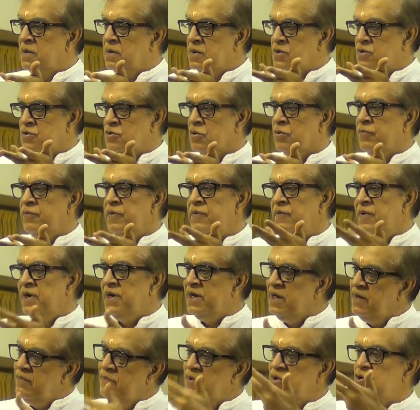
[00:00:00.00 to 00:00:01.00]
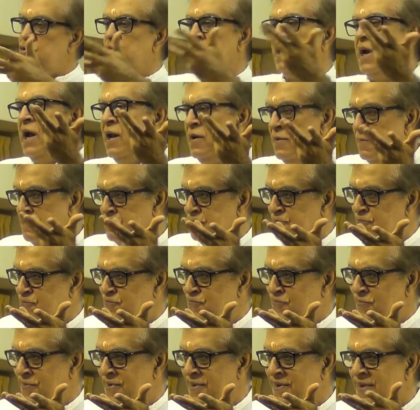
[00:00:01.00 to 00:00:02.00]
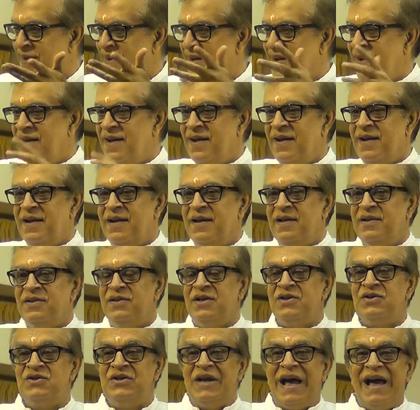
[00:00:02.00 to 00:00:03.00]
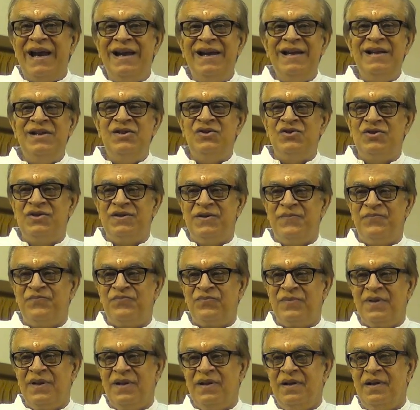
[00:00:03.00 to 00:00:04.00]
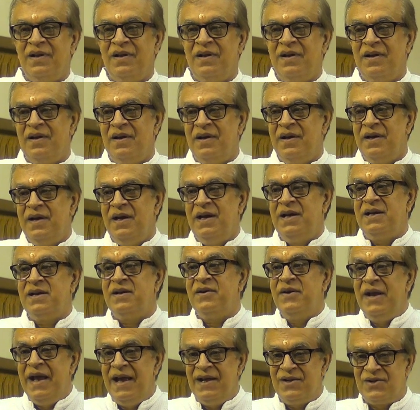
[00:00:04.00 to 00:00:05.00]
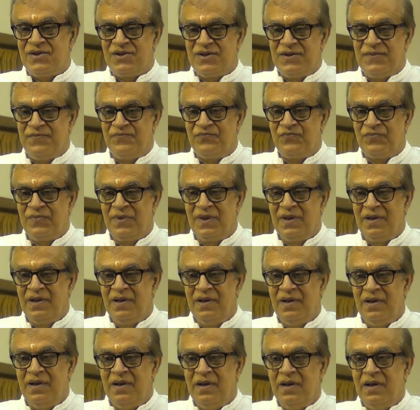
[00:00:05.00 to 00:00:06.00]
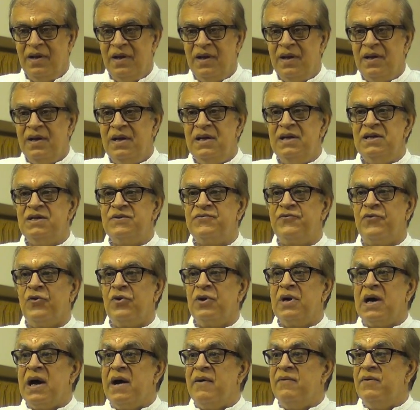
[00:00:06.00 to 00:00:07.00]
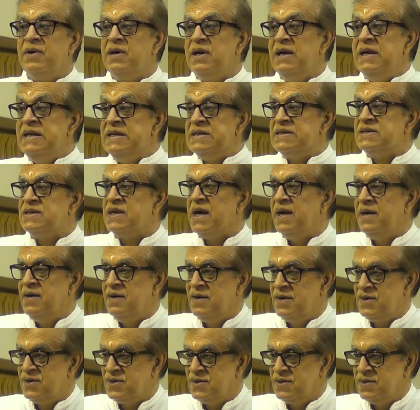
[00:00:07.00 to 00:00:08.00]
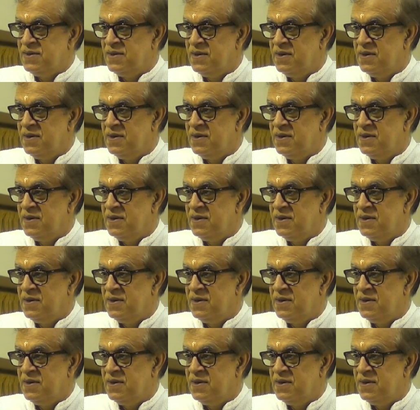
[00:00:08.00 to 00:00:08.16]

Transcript: So we will deal with you again. The challenge it creates is for our insiders.